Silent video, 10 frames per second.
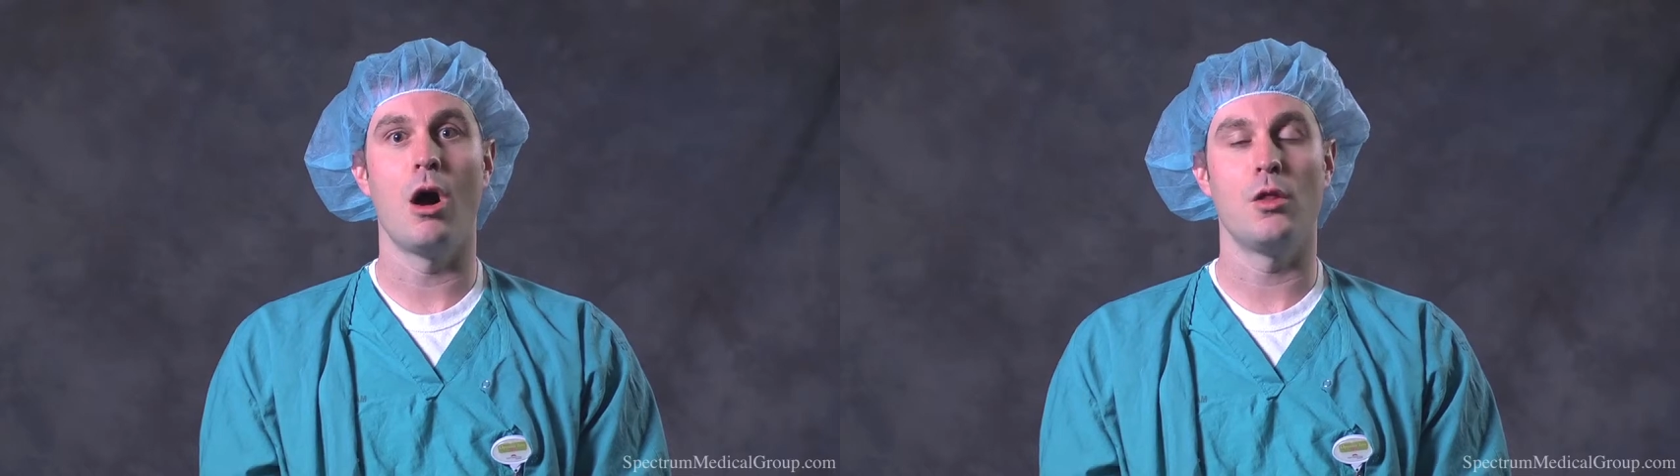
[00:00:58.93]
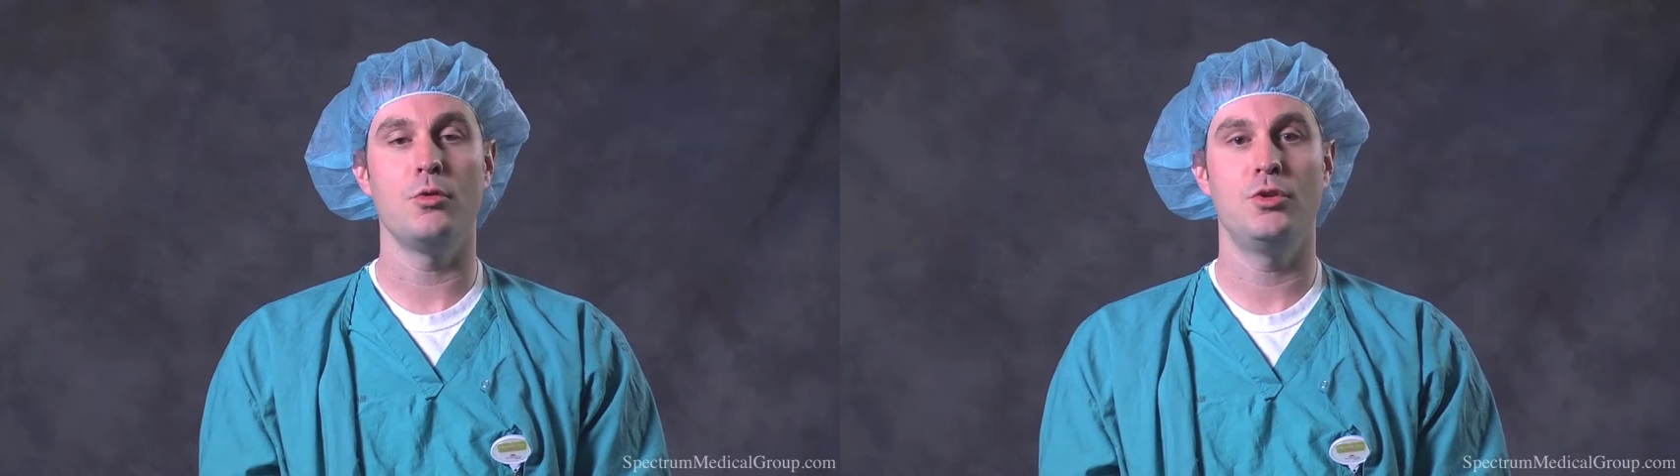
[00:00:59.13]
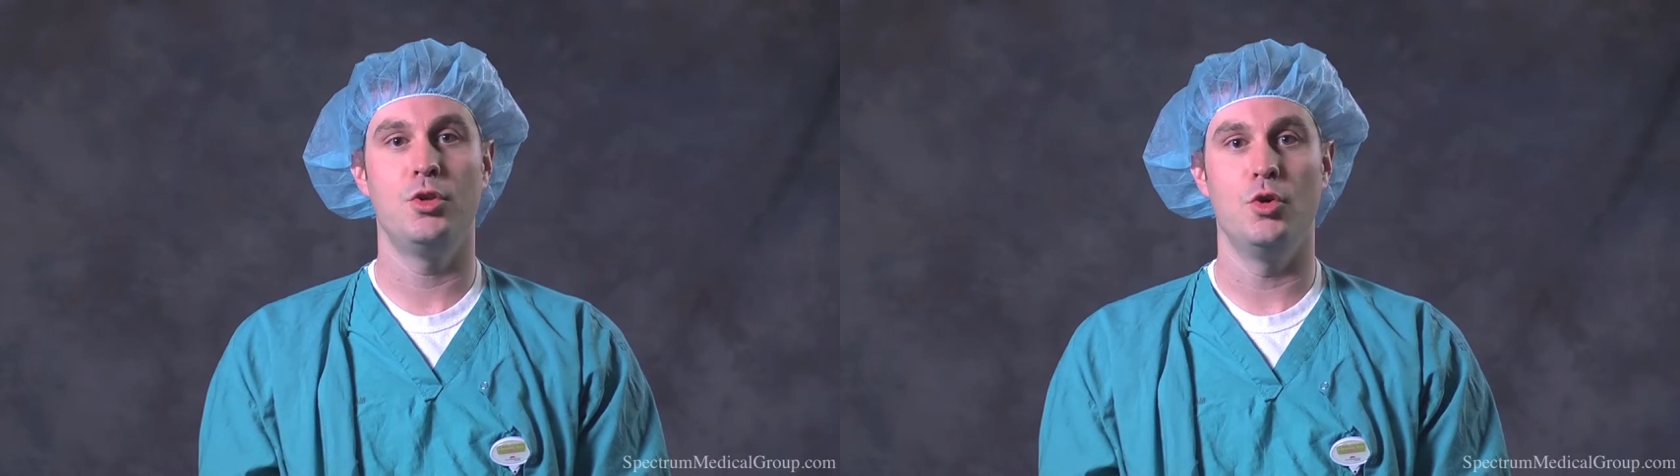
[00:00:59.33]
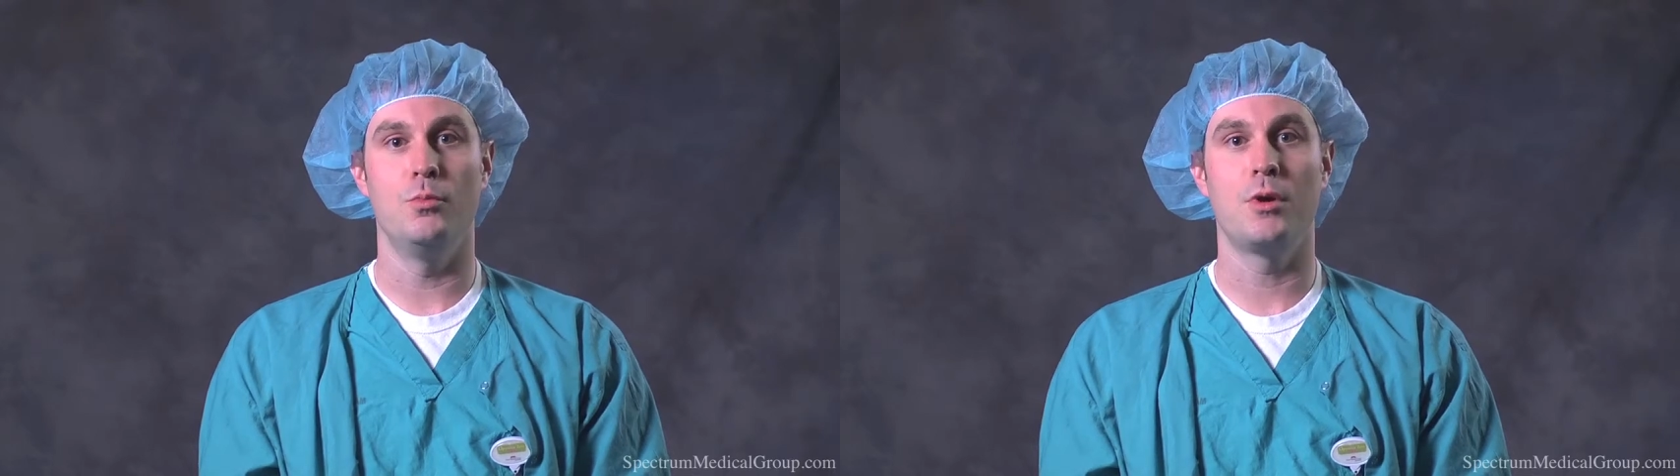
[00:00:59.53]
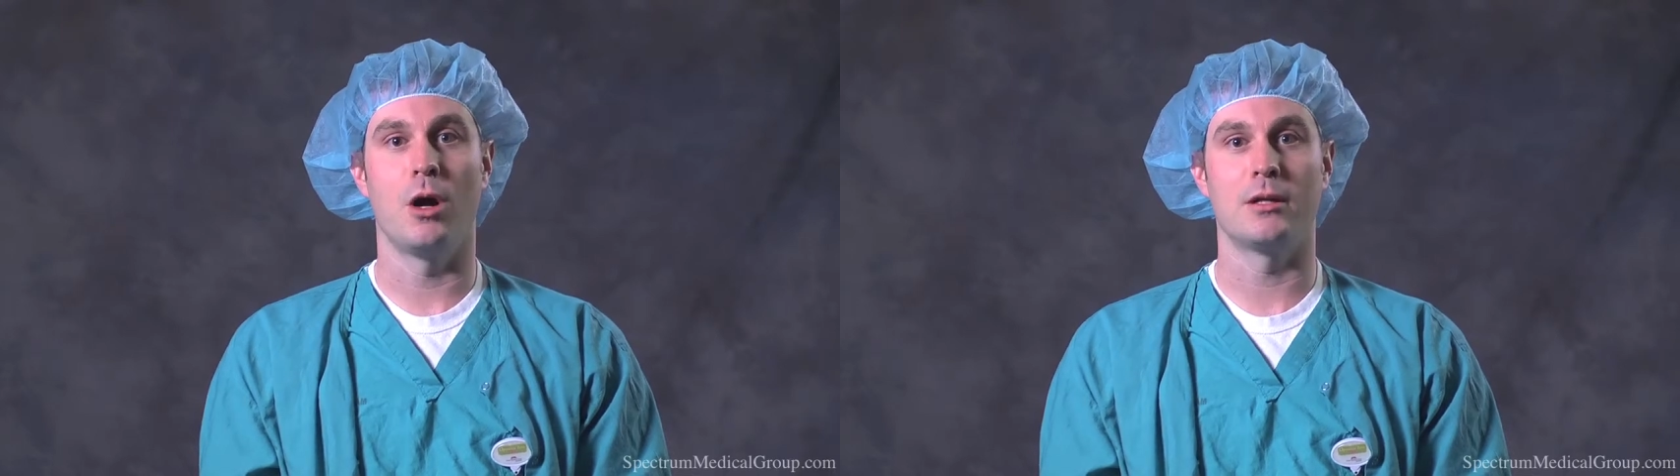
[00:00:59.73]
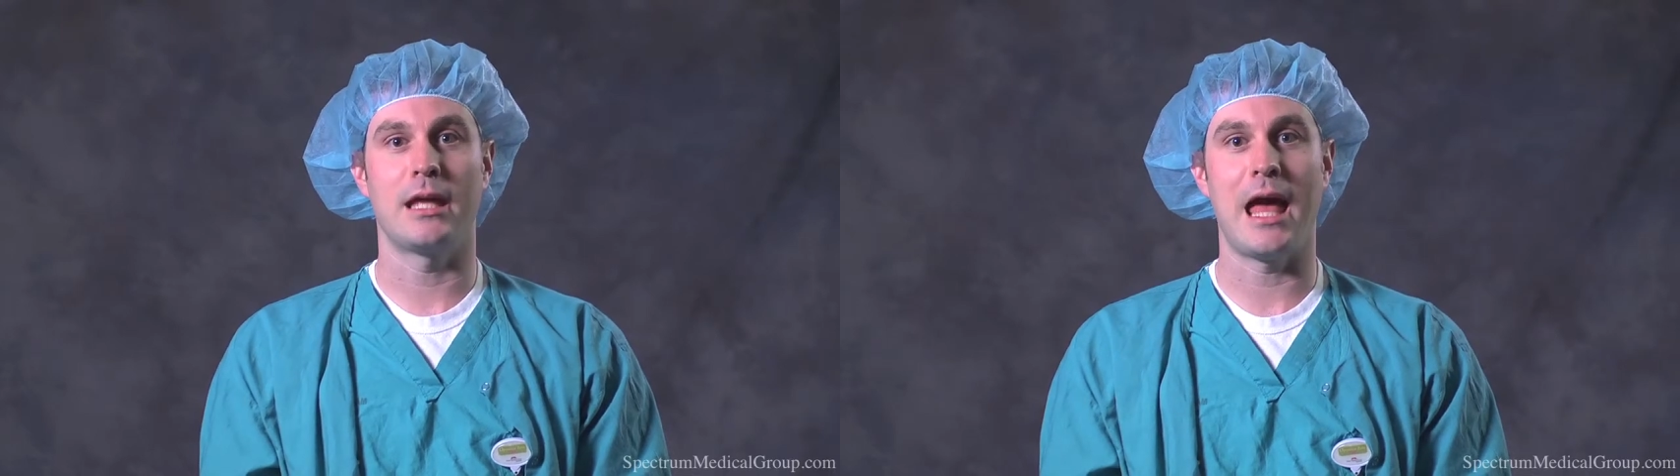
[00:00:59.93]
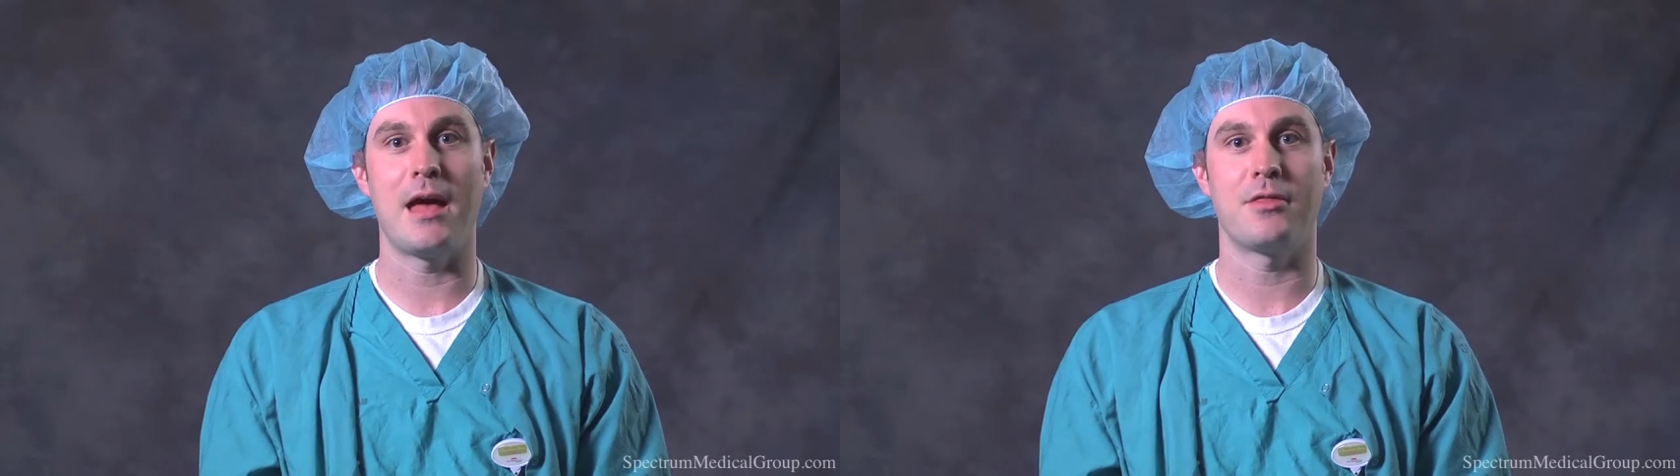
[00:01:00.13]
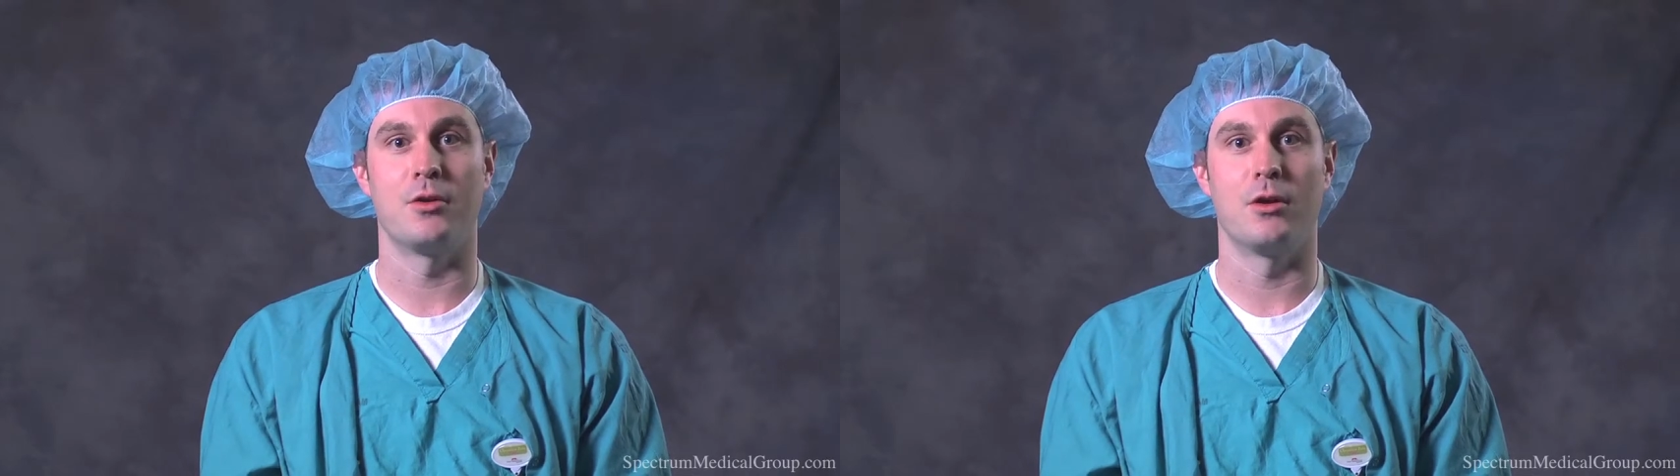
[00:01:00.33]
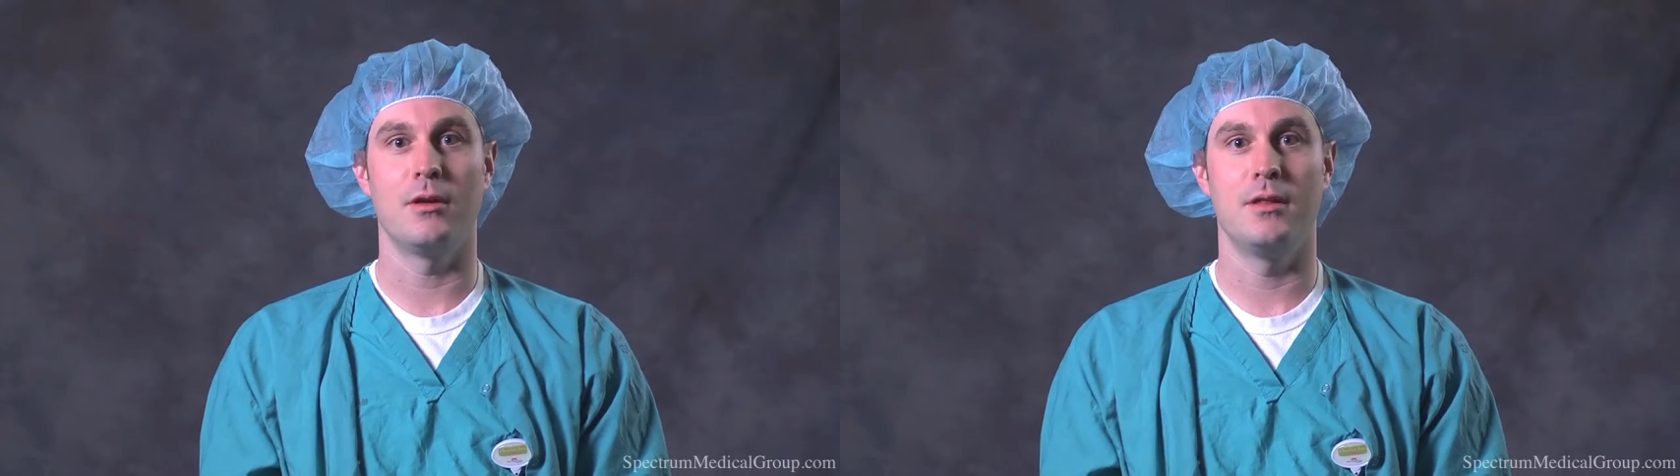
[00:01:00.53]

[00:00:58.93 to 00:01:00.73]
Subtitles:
hollow tube called a catheter